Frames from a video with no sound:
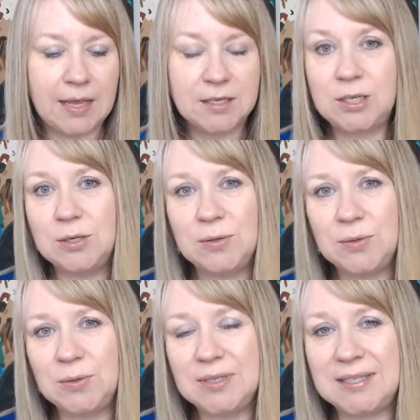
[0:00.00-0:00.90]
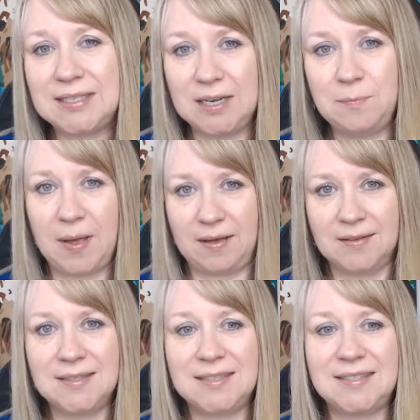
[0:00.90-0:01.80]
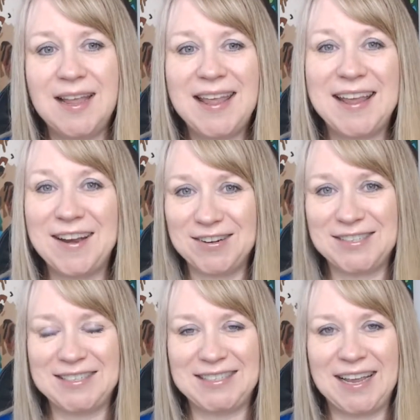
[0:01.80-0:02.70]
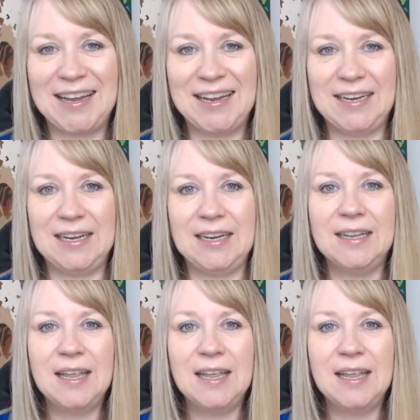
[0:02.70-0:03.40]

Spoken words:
to seatbelts in our society